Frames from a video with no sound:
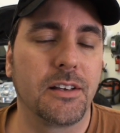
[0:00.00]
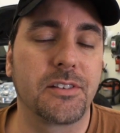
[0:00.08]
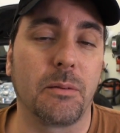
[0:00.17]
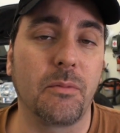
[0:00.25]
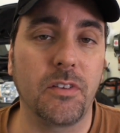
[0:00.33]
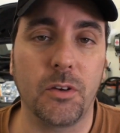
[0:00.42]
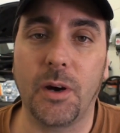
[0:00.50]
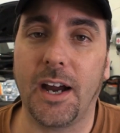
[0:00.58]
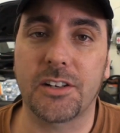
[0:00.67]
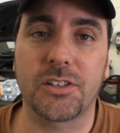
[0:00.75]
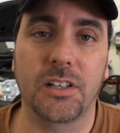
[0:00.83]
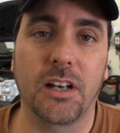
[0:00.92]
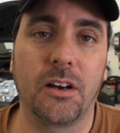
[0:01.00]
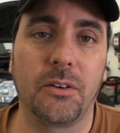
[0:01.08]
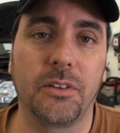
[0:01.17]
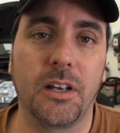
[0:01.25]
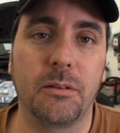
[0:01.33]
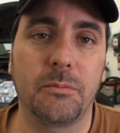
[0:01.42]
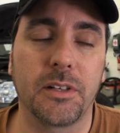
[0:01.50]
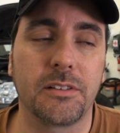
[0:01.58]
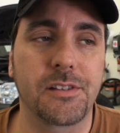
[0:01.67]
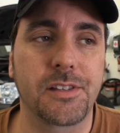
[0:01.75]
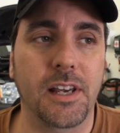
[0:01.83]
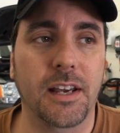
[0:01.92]
Some of you actually own them
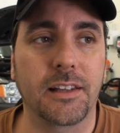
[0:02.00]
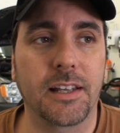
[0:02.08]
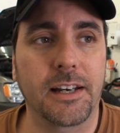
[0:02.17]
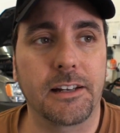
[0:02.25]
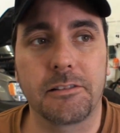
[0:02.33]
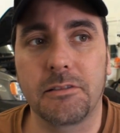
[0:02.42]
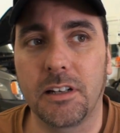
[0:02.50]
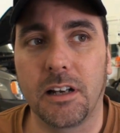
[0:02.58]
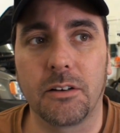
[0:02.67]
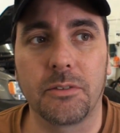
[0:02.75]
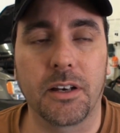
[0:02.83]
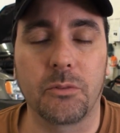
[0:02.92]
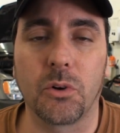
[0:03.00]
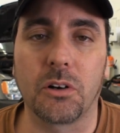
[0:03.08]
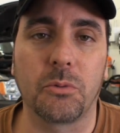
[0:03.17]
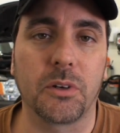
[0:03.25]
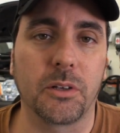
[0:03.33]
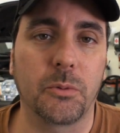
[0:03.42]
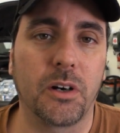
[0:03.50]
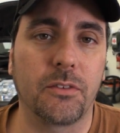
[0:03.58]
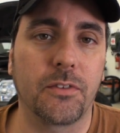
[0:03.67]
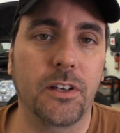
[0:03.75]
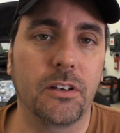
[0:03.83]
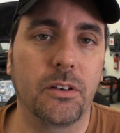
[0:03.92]
and say that, you know, they work really well
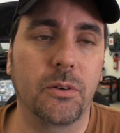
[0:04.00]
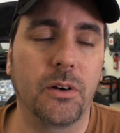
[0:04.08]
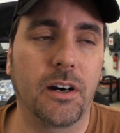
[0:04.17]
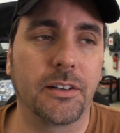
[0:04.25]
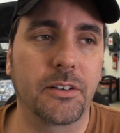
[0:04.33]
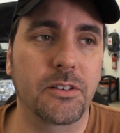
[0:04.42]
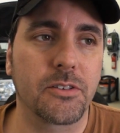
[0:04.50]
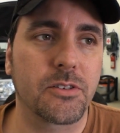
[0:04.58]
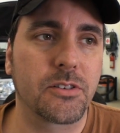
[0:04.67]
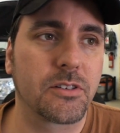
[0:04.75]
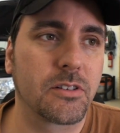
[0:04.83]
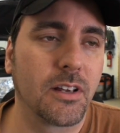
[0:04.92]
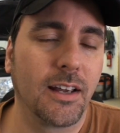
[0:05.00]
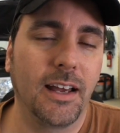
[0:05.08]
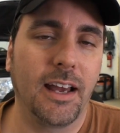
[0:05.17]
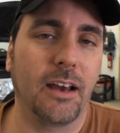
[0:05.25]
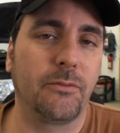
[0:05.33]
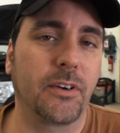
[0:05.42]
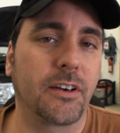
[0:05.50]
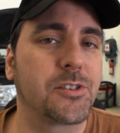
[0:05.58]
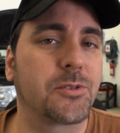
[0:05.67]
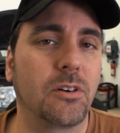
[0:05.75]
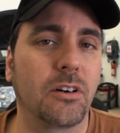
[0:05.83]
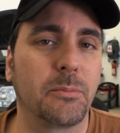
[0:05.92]
for you. Others have very
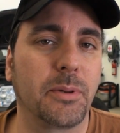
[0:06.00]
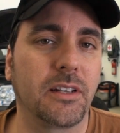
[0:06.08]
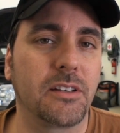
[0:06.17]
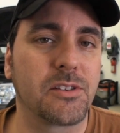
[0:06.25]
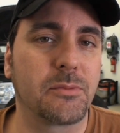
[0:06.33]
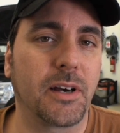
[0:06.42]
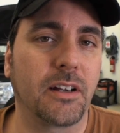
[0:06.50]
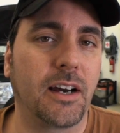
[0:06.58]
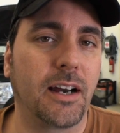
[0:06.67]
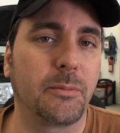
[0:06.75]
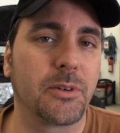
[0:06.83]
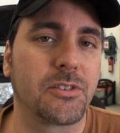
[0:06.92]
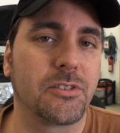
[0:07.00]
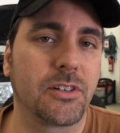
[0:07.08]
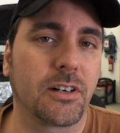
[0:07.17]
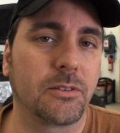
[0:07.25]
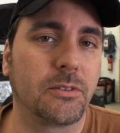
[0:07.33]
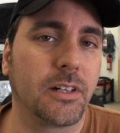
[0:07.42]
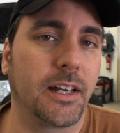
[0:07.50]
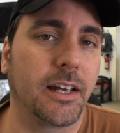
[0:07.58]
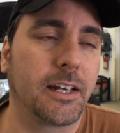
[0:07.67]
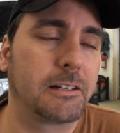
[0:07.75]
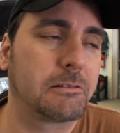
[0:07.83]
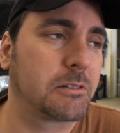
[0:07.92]
strong opinions about hybrids in general
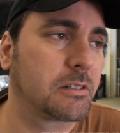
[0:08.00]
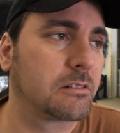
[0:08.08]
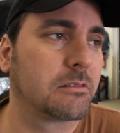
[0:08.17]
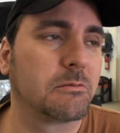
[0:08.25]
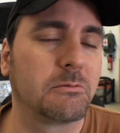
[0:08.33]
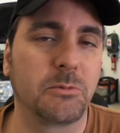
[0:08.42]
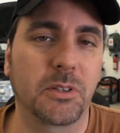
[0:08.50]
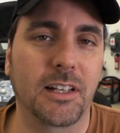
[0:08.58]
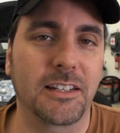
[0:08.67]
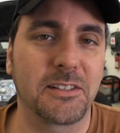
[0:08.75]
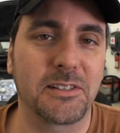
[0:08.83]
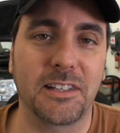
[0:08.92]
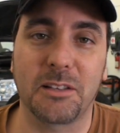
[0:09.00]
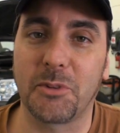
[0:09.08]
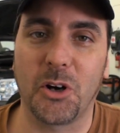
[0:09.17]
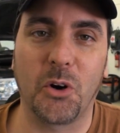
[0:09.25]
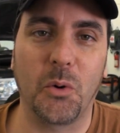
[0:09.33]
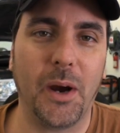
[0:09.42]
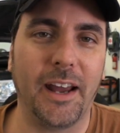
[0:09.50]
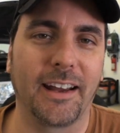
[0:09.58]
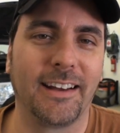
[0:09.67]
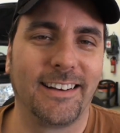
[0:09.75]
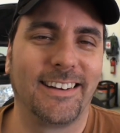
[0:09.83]
and would like to see them go away.